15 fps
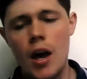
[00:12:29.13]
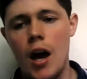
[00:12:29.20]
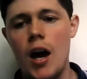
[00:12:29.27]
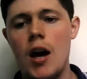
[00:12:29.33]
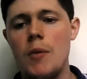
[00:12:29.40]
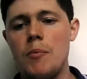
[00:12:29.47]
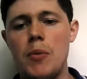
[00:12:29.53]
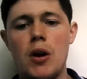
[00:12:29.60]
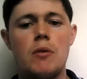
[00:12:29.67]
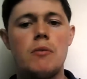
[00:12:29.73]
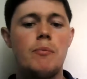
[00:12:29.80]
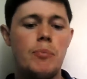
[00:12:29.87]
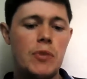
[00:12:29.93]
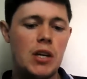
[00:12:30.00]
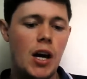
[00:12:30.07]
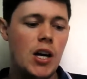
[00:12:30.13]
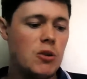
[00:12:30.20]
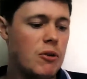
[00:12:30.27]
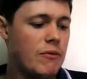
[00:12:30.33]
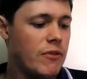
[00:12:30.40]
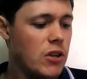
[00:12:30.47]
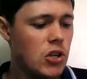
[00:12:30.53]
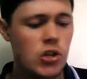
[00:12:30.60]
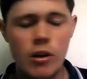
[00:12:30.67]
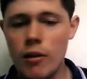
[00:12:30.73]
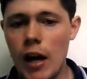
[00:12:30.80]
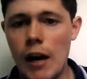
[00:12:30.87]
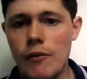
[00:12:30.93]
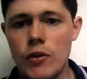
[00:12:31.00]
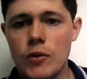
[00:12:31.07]
But guys, we finished
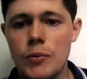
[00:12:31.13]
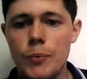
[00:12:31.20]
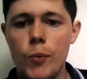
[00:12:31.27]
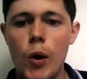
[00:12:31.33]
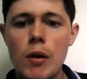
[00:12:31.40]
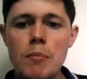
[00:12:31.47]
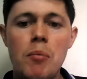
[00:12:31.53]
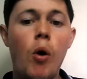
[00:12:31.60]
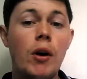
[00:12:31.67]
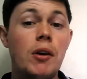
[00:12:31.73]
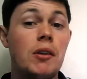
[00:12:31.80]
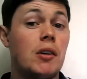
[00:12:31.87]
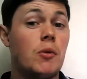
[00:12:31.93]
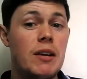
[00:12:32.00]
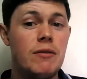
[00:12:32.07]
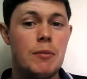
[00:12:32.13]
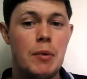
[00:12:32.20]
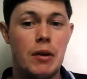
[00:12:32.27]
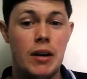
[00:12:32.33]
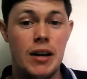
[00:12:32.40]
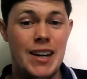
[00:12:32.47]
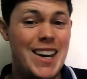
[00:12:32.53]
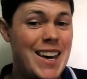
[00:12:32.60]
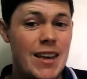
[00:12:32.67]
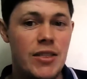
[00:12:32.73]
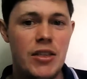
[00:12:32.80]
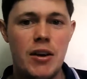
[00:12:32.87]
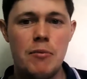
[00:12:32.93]
11th, 1 point away from 8th.